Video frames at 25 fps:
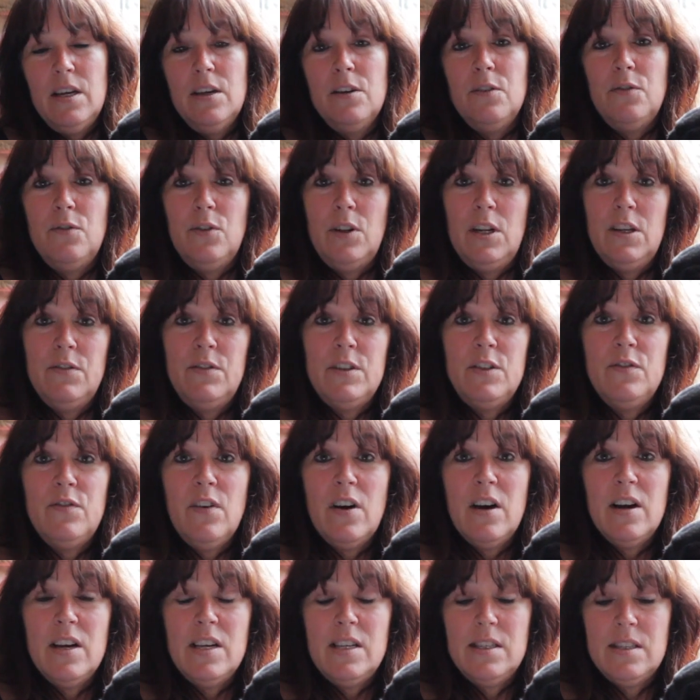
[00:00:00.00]
full of
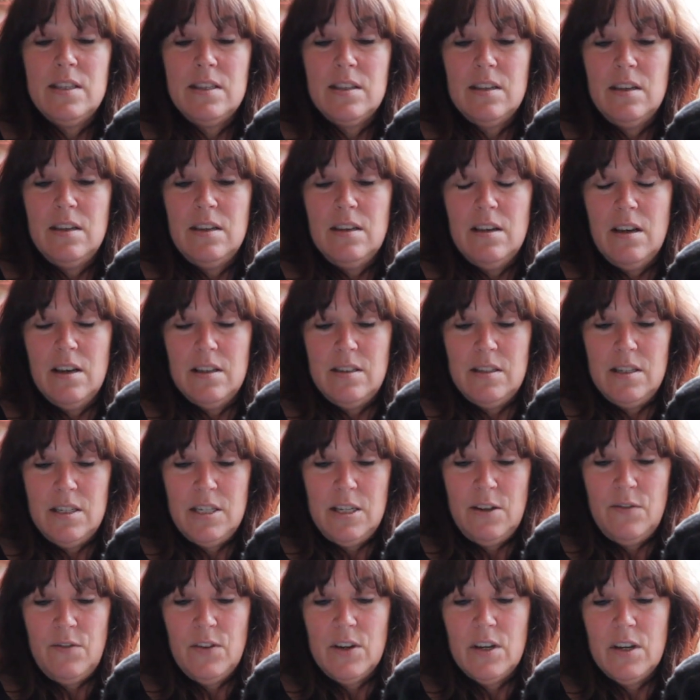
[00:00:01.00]
advice, a
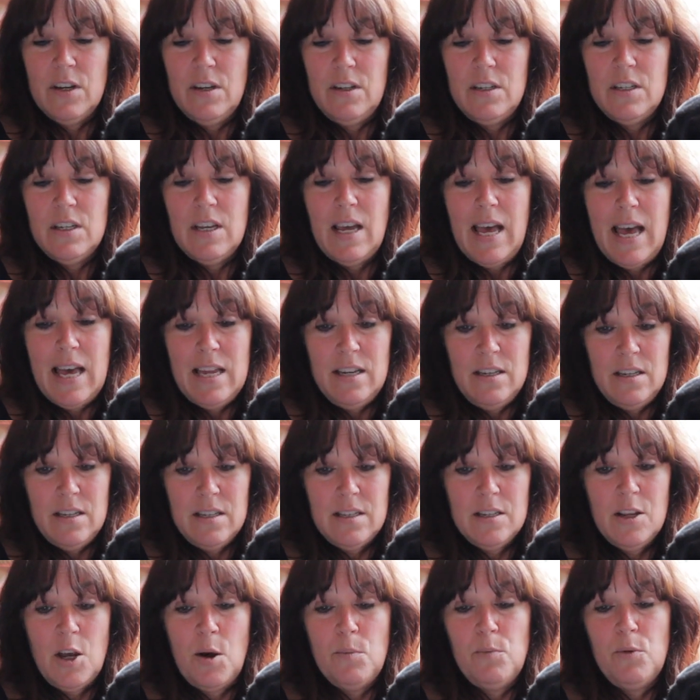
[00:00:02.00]
certificate and a
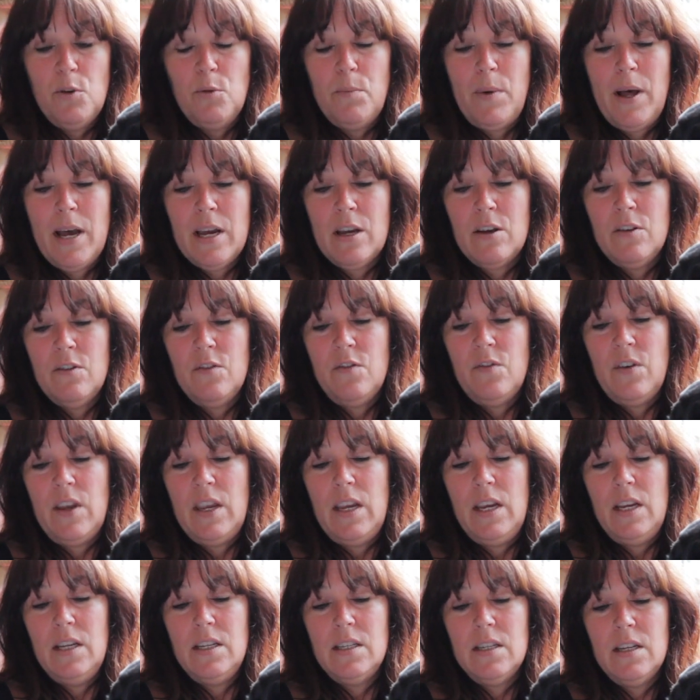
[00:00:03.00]
sample pack of
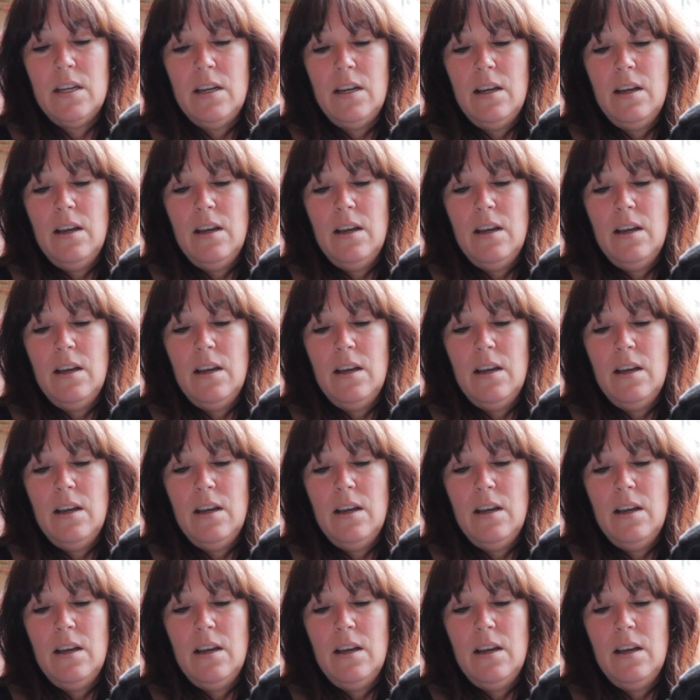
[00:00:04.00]
feed.